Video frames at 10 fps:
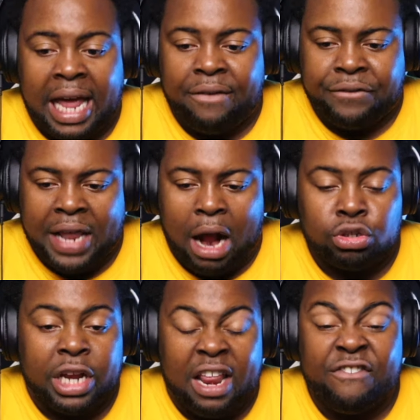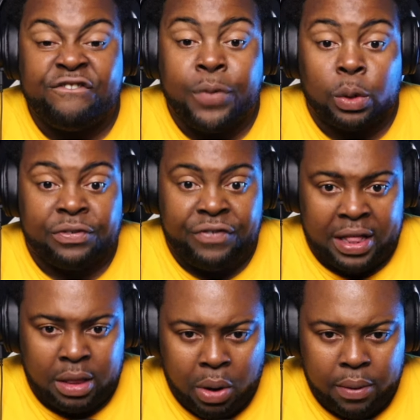Flowers was getting force-fed the
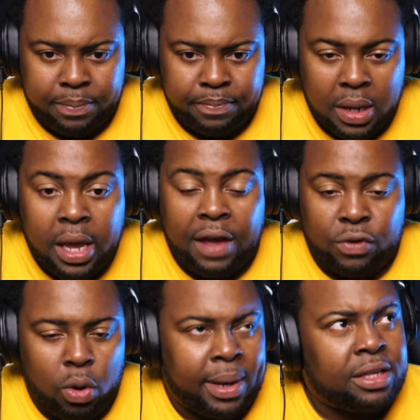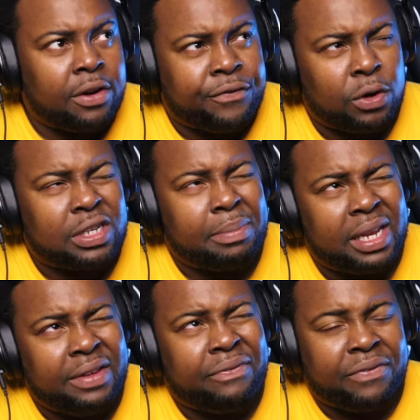ball. If you go back to the first, I
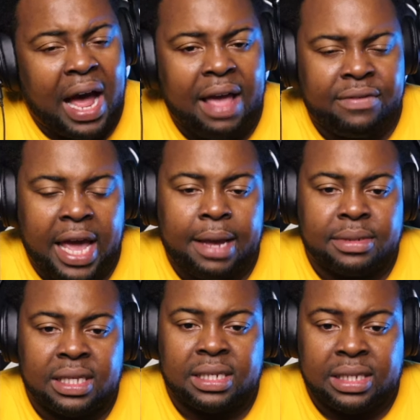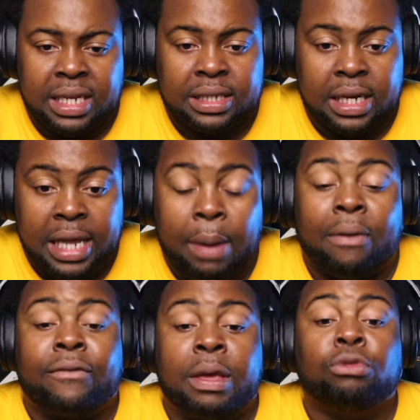believe, five games of the season,
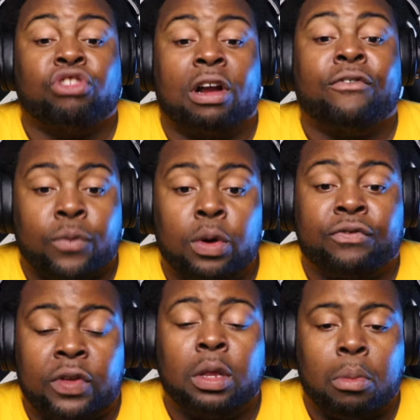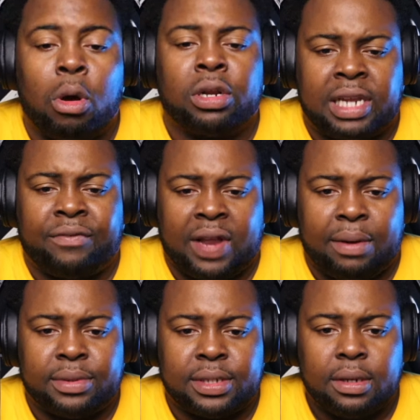he was trying to force-feed the ball to Zay
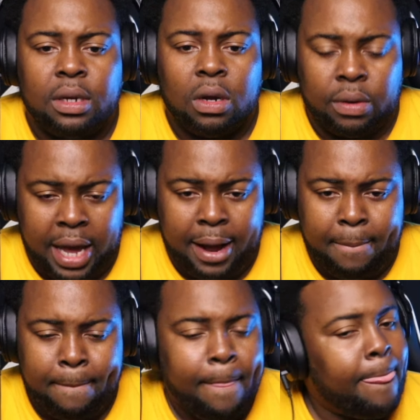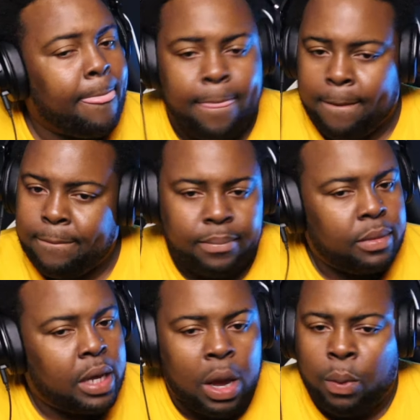Flowers. Okay?
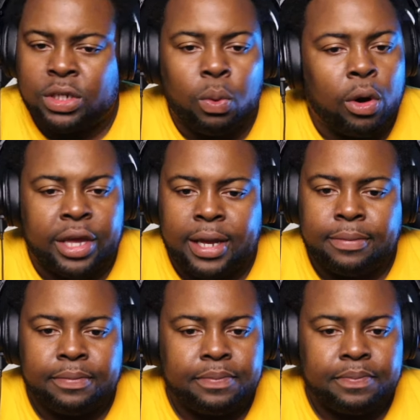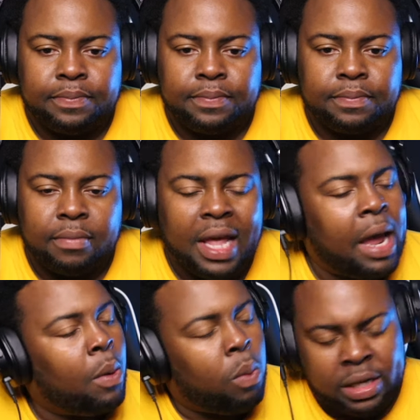It wasn't working.
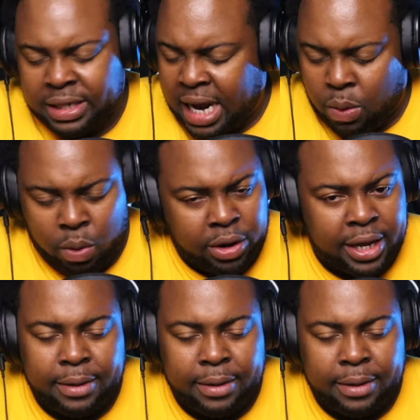It was not working.